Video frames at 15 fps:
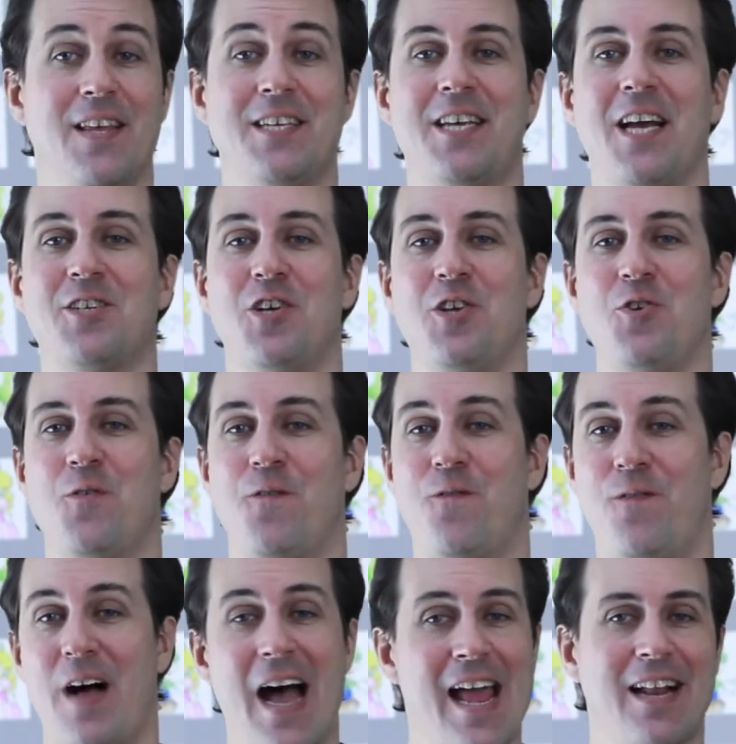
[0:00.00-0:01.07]
this section, you'll
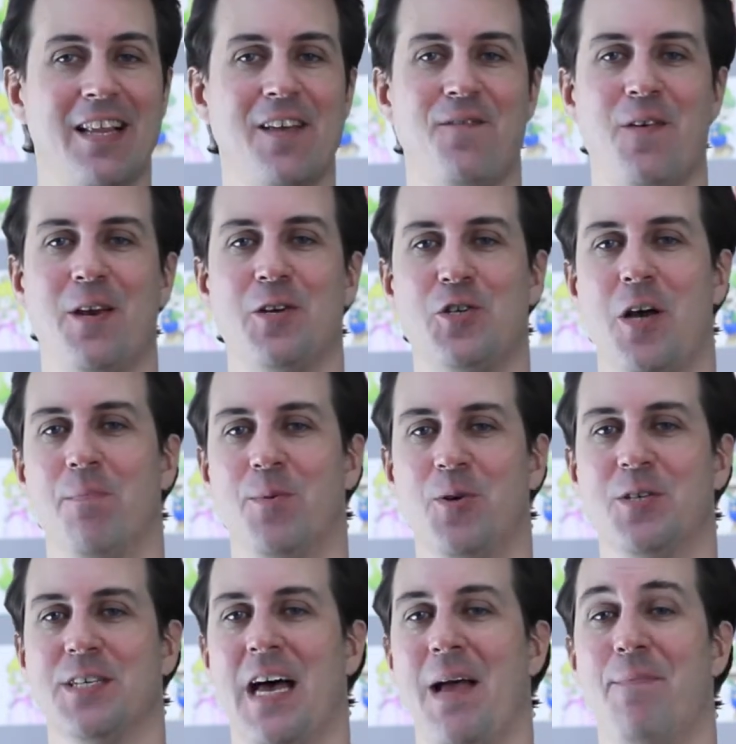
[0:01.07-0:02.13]
finally finish up
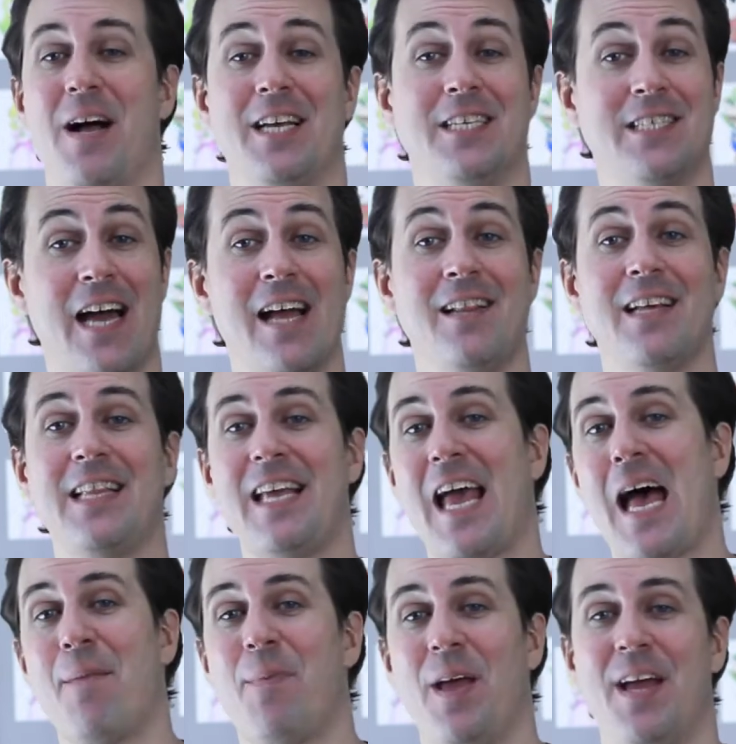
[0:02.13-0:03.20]
Bullseye by styling the
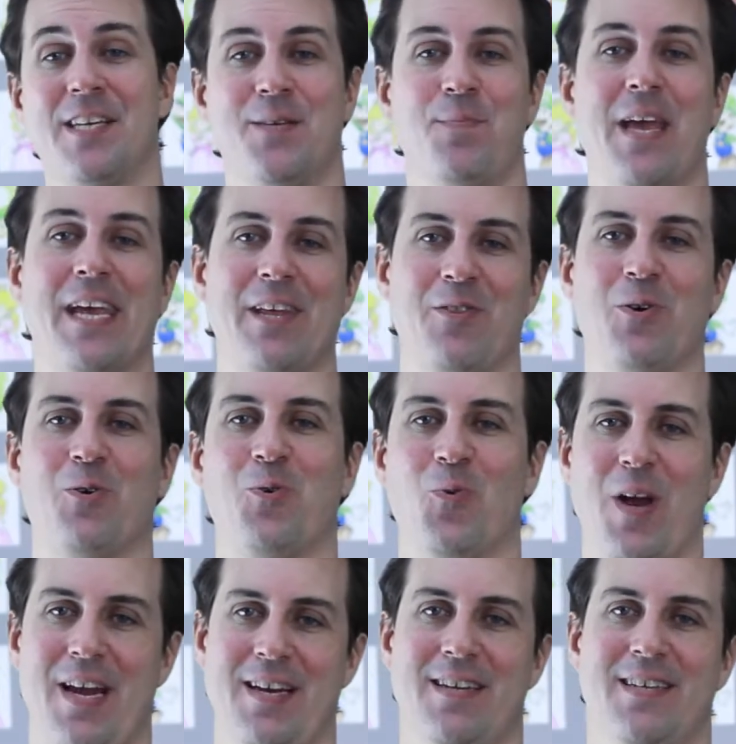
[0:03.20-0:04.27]
app to make it look
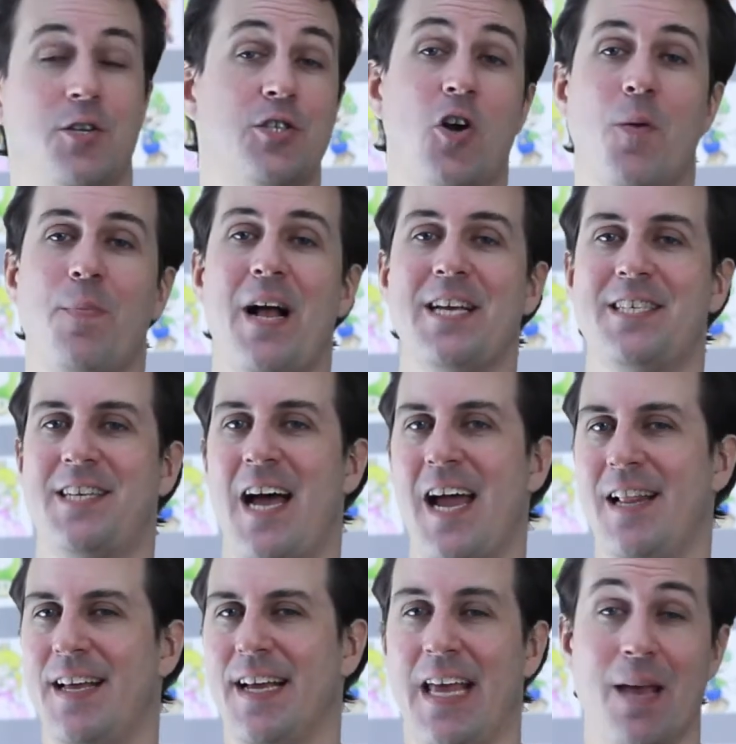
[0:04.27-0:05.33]
great. You'll start by
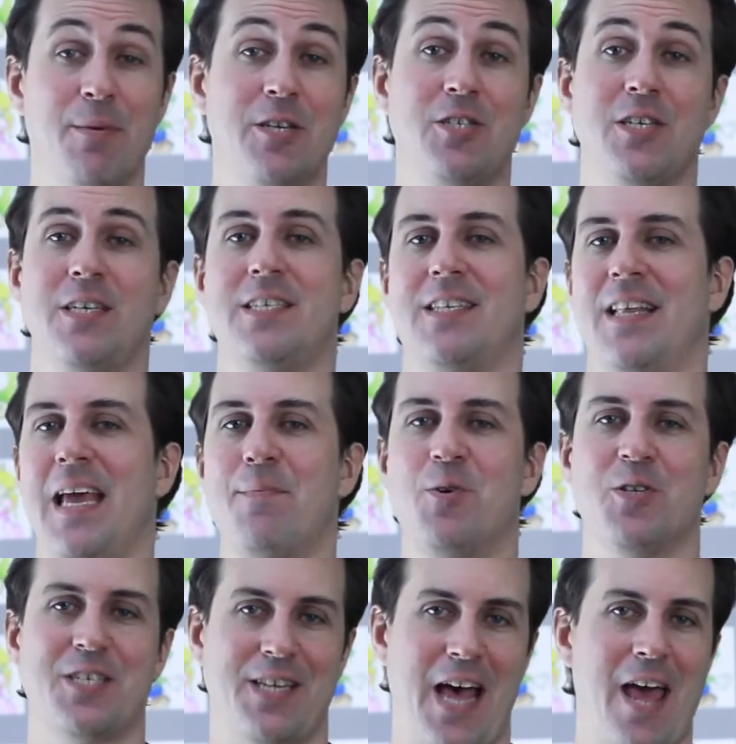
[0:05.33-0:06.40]
styling images,
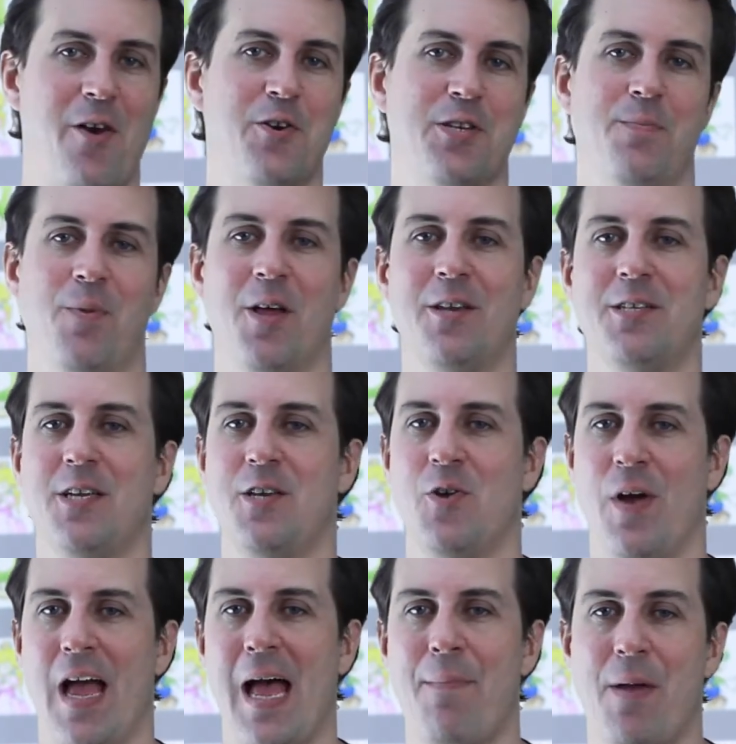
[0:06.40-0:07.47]
labels, sliders, and buttons in your
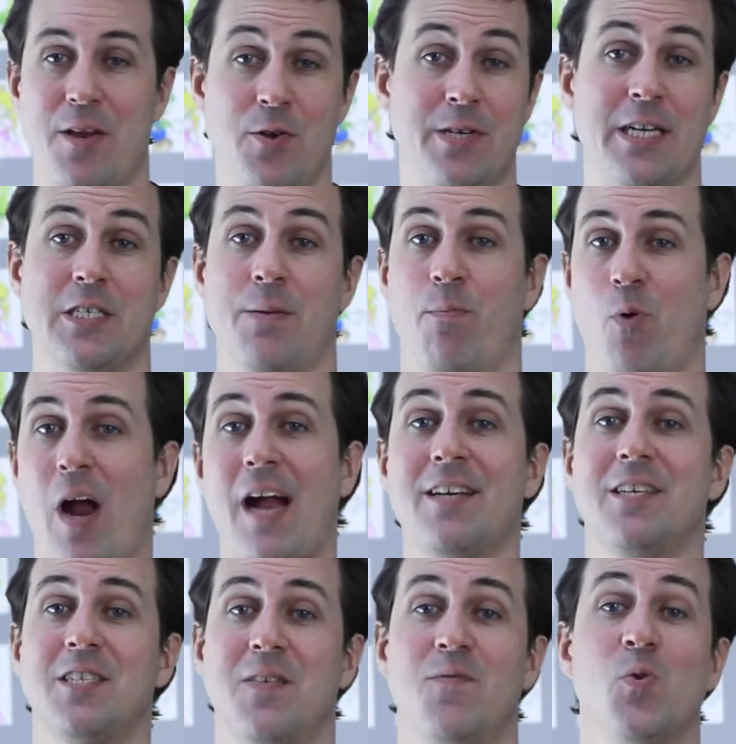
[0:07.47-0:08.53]
app, and you'll get some
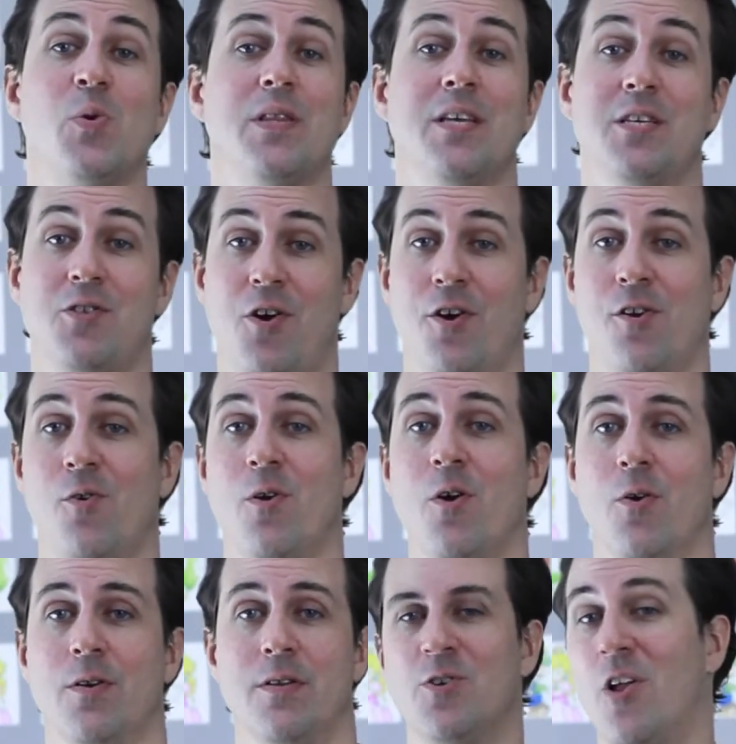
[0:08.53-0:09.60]
practice of doing this on your own.
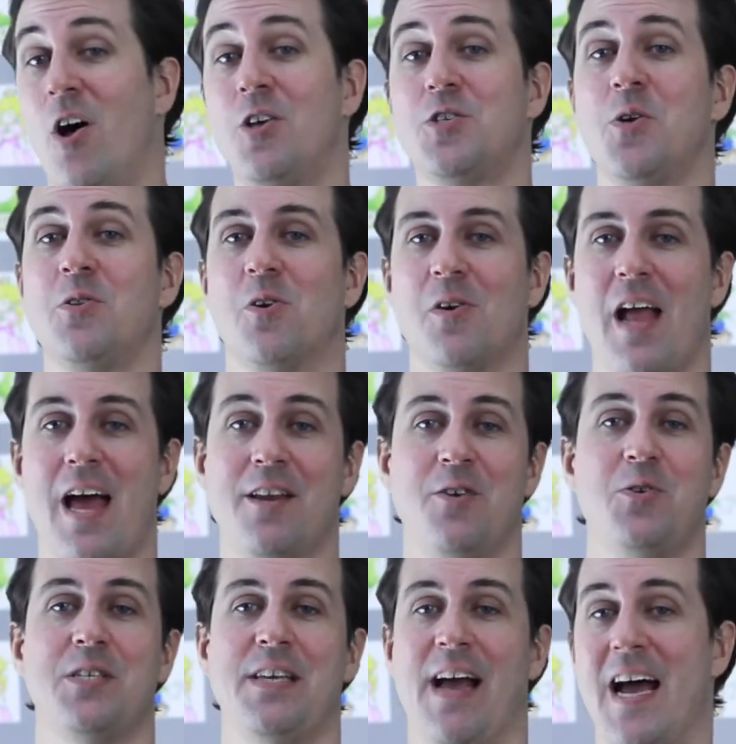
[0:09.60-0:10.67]
You'll also learn how to
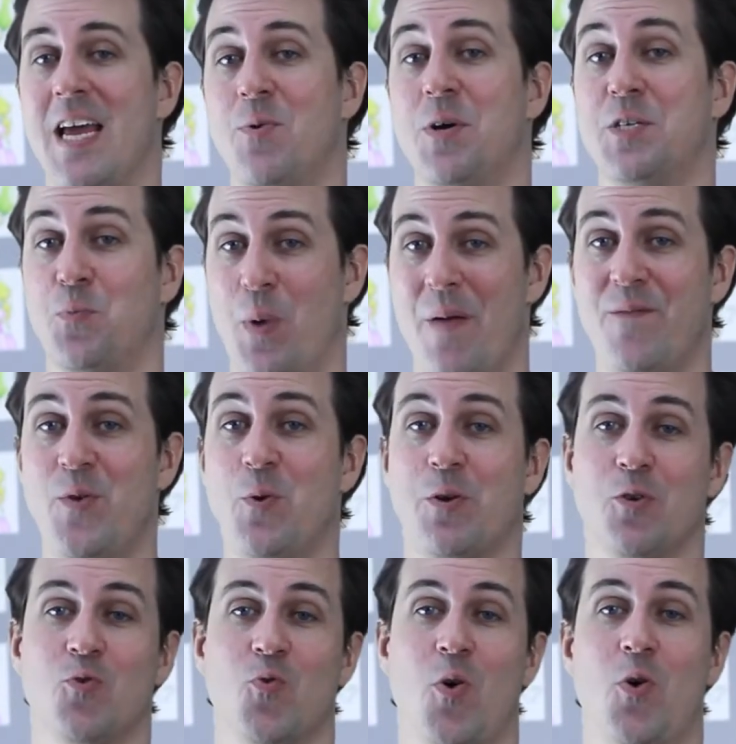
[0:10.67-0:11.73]
use the iOS WebView
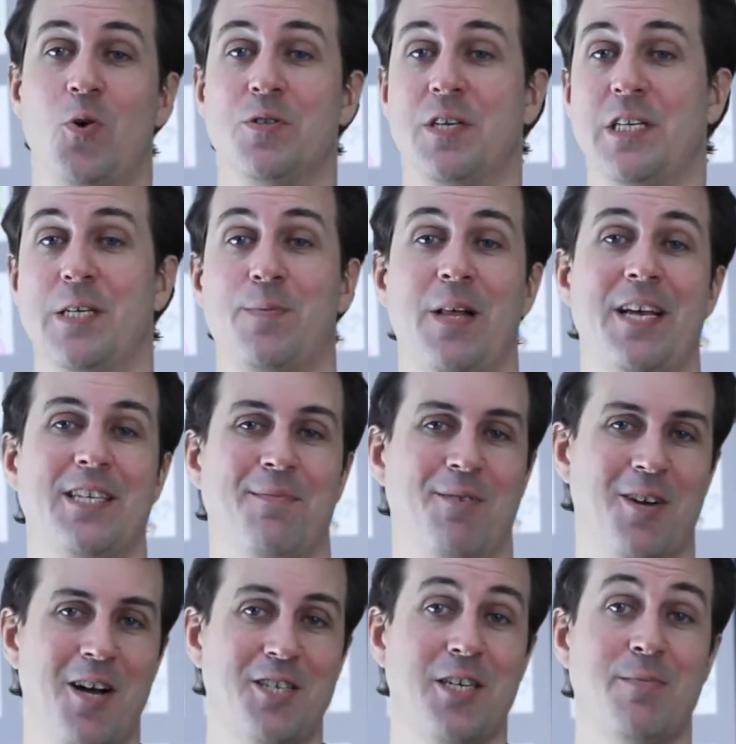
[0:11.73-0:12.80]
control to display some
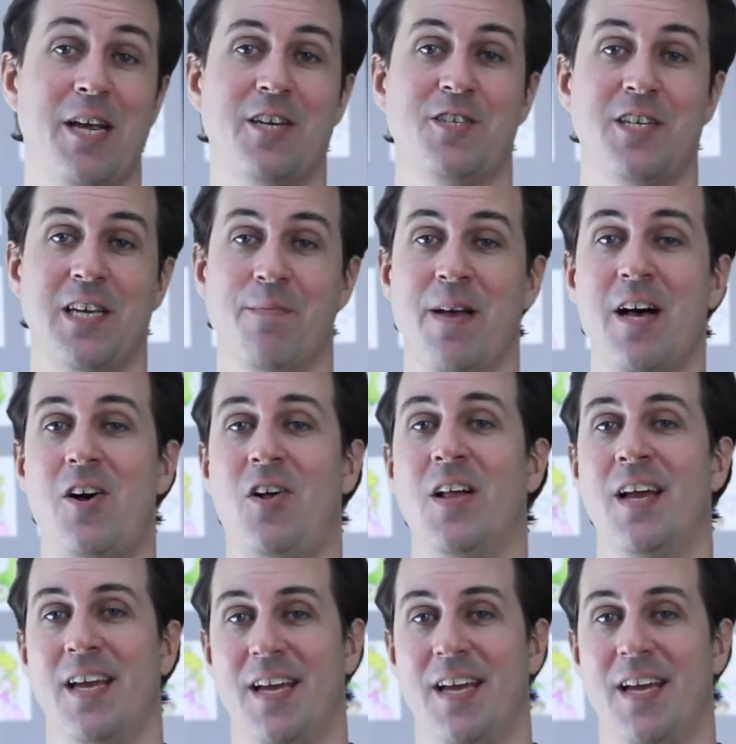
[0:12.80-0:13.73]
custom HTML